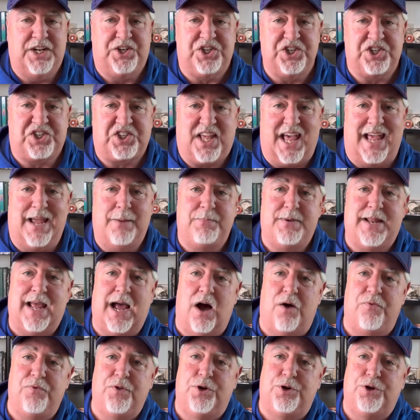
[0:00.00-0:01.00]
it just came
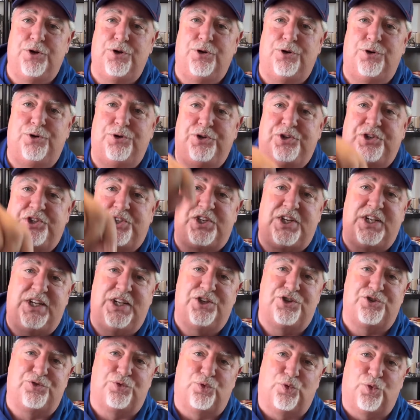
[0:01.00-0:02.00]
down. The news
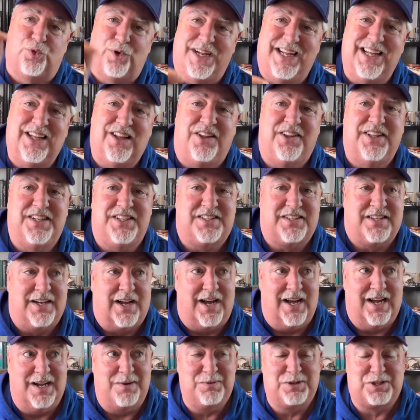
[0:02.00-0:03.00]
is real this
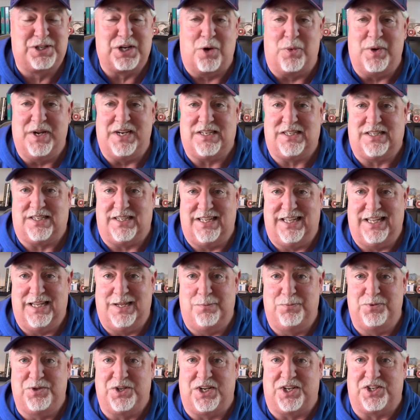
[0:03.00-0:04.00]
time, so it
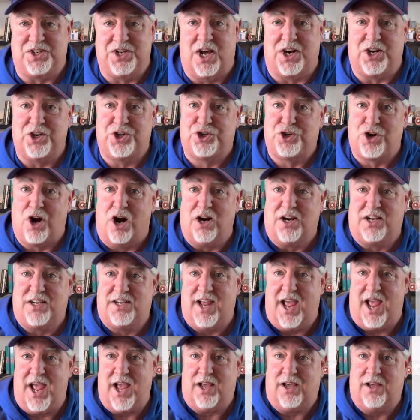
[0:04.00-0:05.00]
seems. It's not a Shark
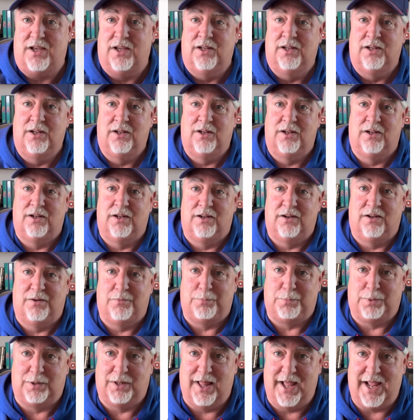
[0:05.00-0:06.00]
Tank
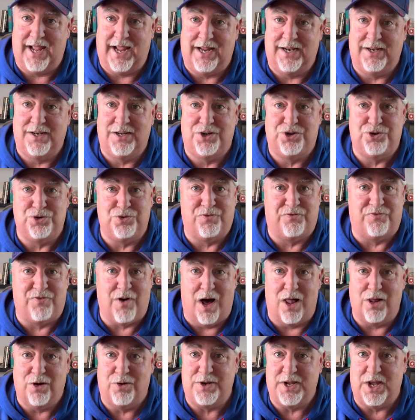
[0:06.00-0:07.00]
plane. Did you
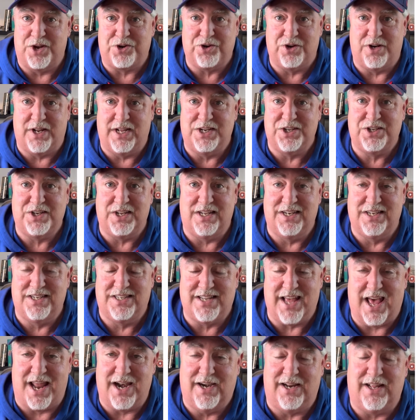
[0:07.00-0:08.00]
follow yesterday's
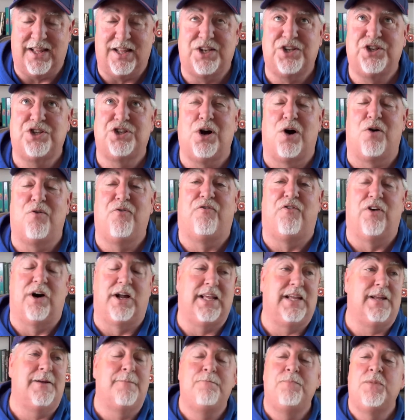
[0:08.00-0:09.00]
insanity? So
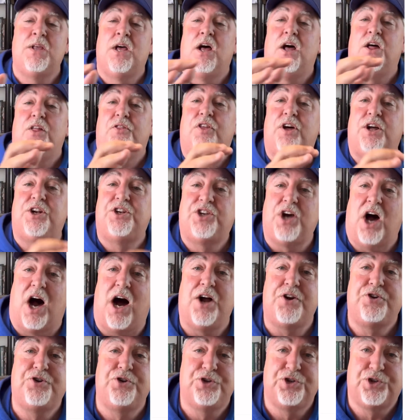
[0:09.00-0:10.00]
funny. The
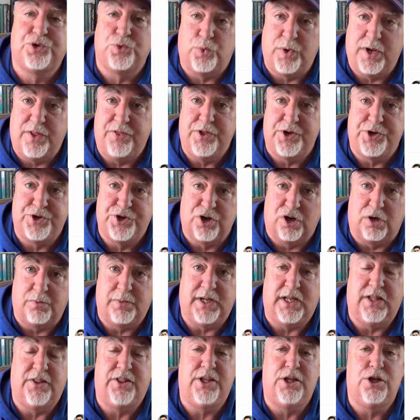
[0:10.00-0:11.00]
Dodgers win the
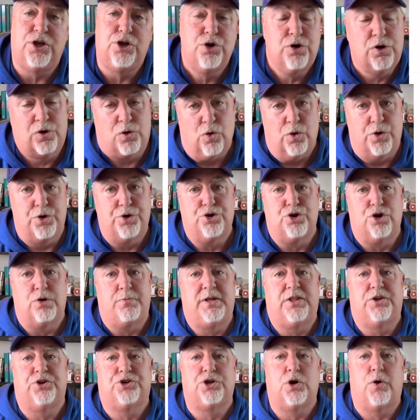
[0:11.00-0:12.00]
Derby, the Unicorn
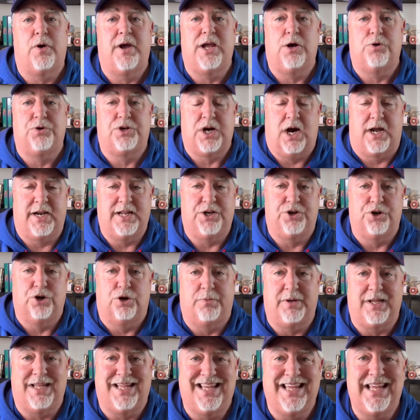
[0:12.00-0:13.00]
Derby, the Shohei Ohtani
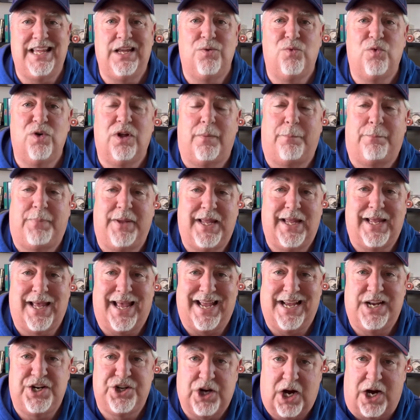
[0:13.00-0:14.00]
Derby. He will be
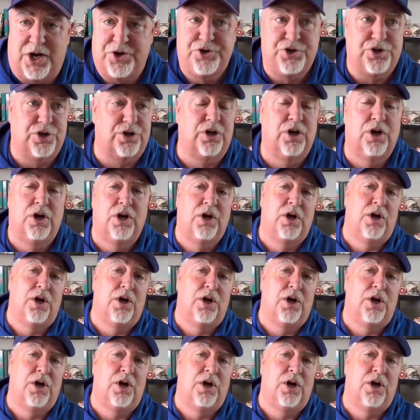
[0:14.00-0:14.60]
a Dodger